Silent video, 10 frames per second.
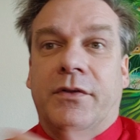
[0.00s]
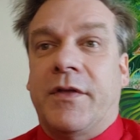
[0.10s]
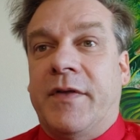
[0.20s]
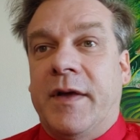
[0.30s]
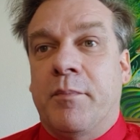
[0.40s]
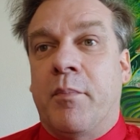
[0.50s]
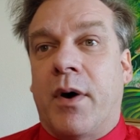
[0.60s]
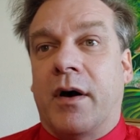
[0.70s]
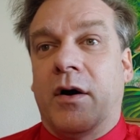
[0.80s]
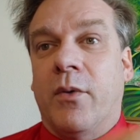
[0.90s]
that the
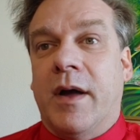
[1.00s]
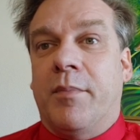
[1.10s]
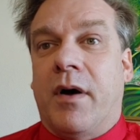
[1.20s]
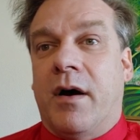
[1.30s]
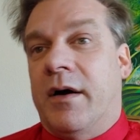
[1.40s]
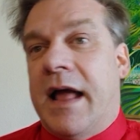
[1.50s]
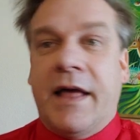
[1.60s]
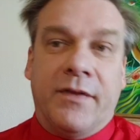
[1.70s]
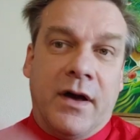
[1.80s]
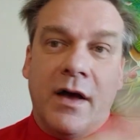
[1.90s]
borrowing part
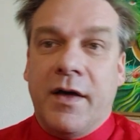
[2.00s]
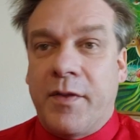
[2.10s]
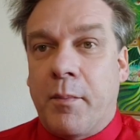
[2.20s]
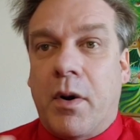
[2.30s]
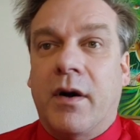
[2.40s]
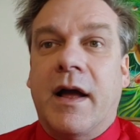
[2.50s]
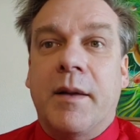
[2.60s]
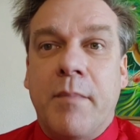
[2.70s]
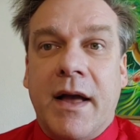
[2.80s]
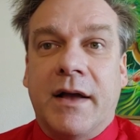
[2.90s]
and the
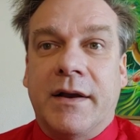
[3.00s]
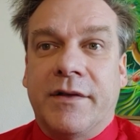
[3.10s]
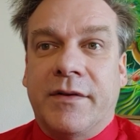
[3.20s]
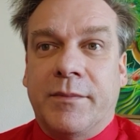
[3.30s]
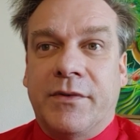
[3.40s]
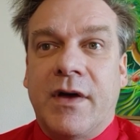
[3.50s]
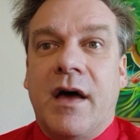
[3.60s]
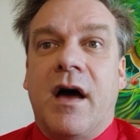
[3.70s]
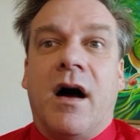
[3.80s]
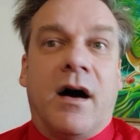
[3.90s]
market mechanisms
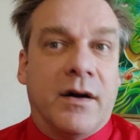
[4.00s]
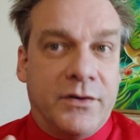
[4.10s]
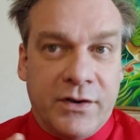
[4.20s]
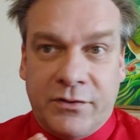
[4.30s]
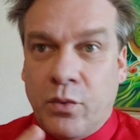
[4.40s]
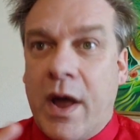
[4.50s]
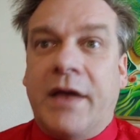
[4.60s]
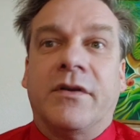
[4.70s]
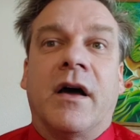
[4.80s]
are just ways